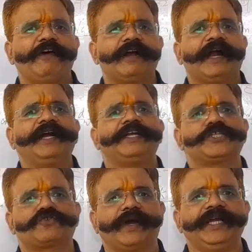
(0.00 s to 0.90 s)
are not
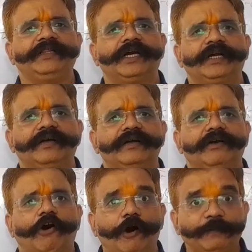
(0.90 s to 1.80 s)
destroying the
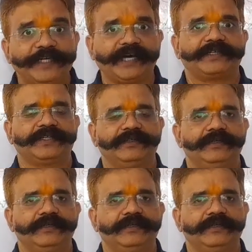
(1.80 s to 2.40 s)
object